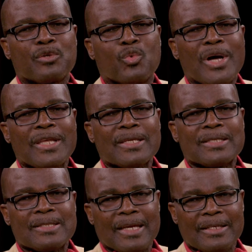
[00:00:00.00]
to what
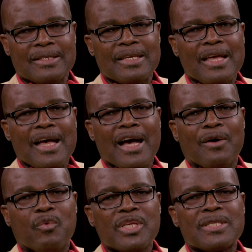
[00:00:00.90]
extent are
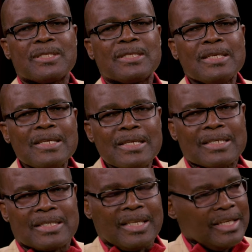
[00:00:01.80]
we
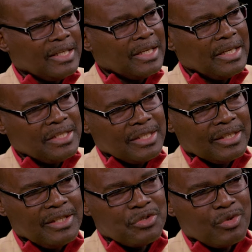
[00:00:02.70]
seriously engaging
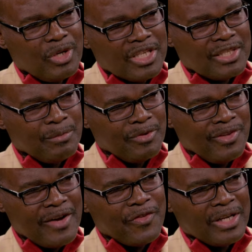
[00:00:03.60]
the scholarship of
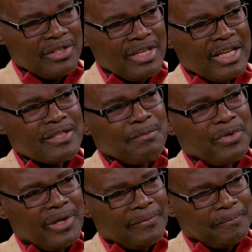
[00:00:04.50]
the African
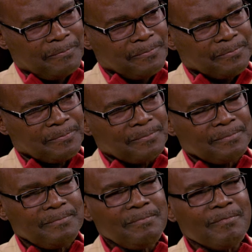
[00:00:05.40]
diaspora?
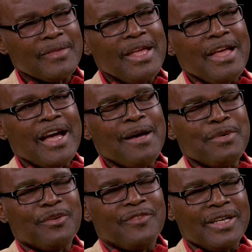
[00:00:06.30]
Hmm. How
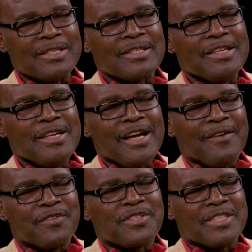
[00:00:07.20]
many of us
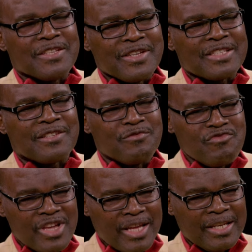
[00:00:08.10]
have seriously
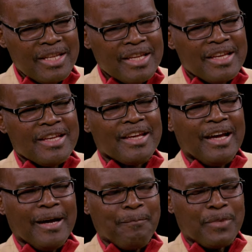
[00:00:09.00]
read
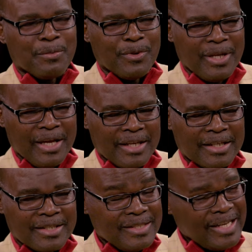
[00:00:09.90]
uh, people
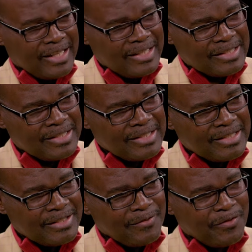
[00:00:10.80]
like Douglass,
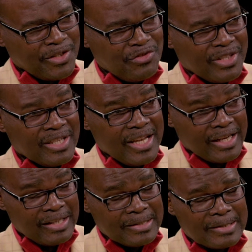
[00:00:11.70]
mm -hmm. Frederick
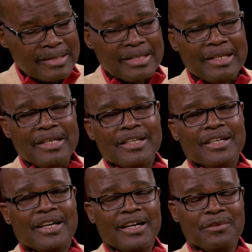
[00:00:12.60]
Douglass,
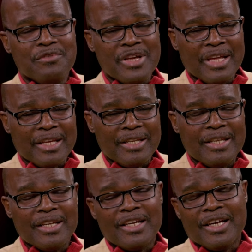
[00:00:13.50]
uh, read
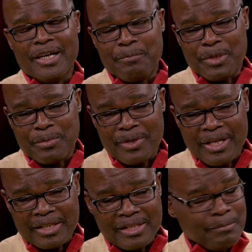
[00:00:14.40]
uh, people
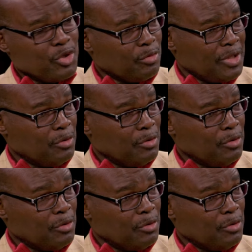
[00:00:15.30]
like W.B. Du